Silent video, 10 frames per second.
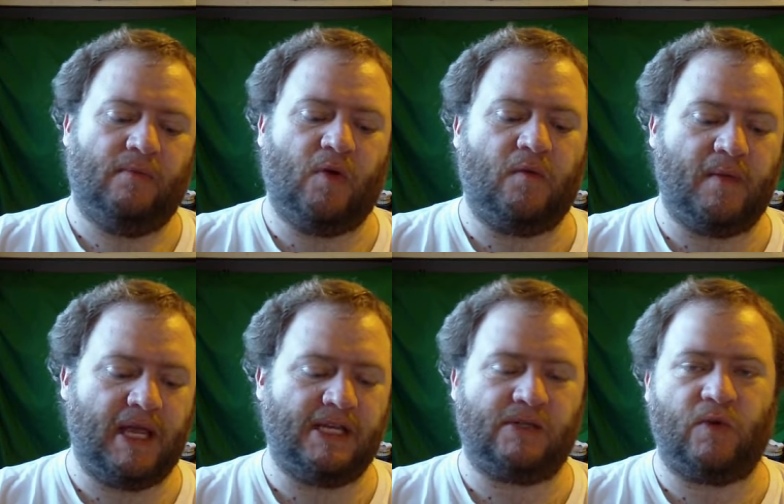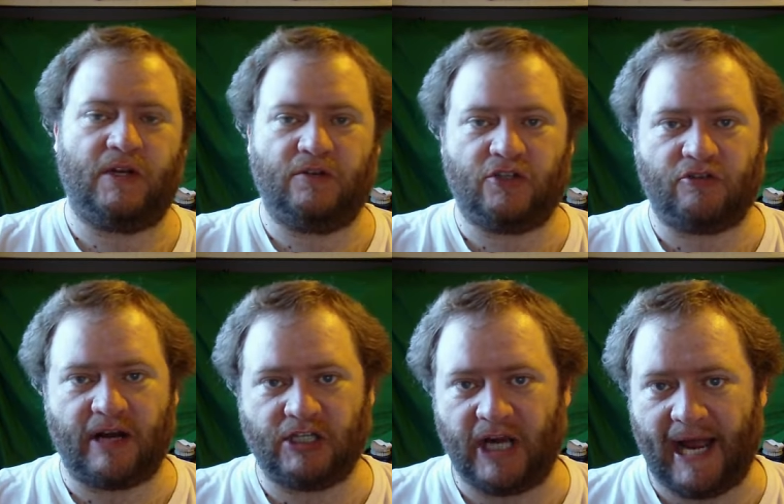Problem is, when you
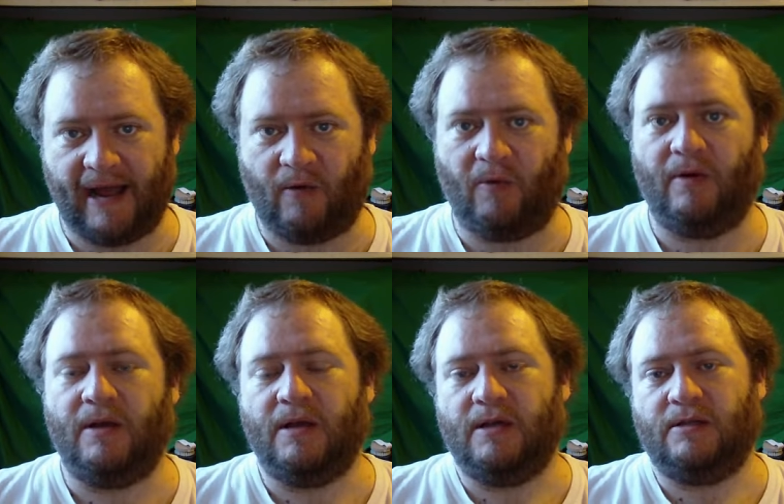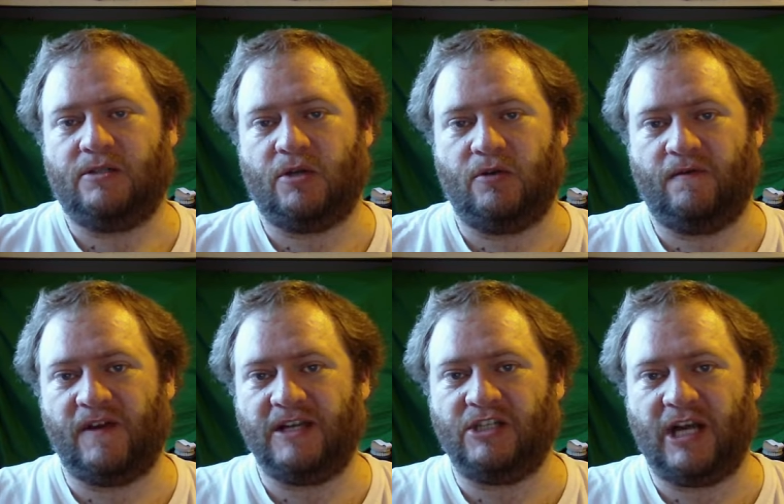stretch it out to
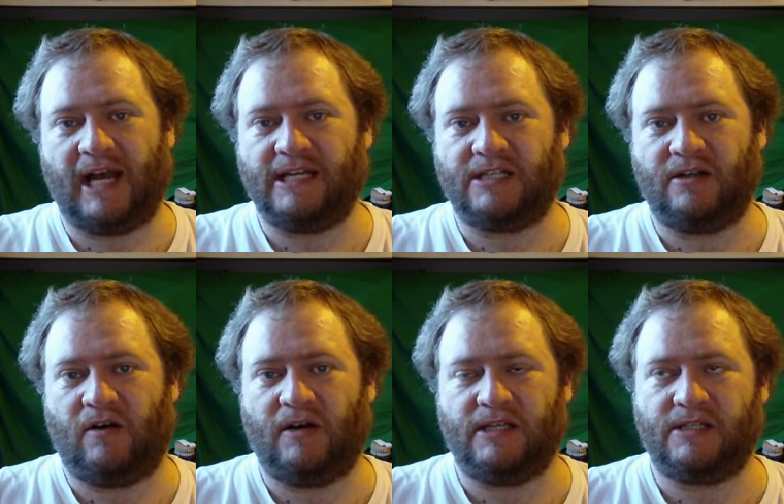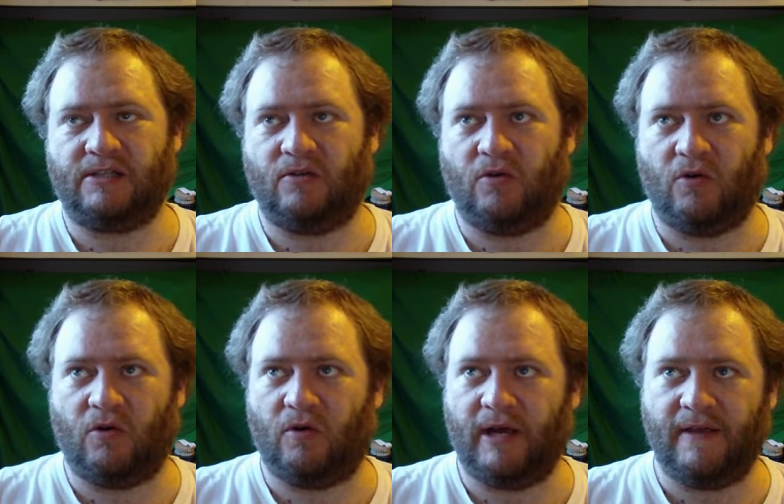VGA size
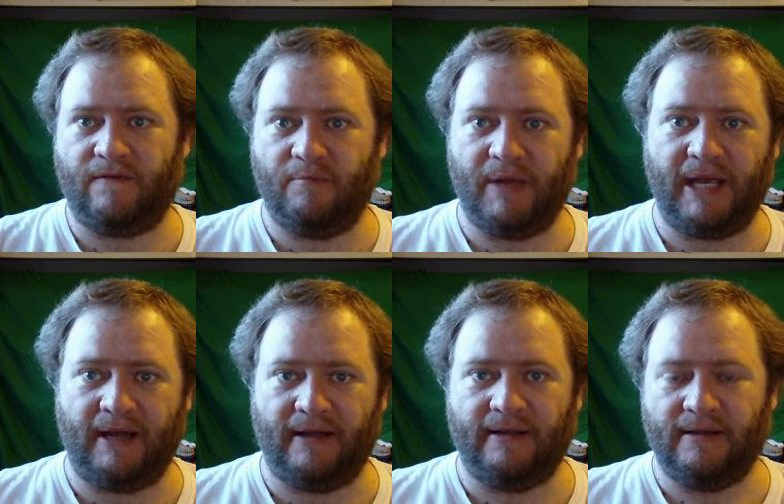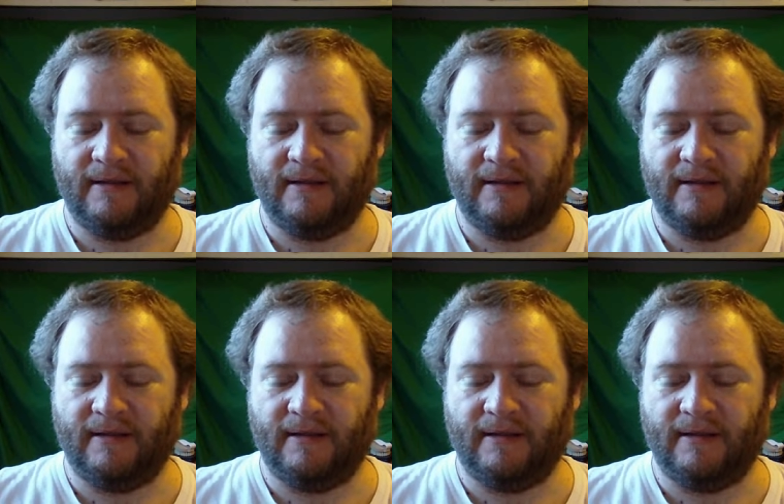or even bigger,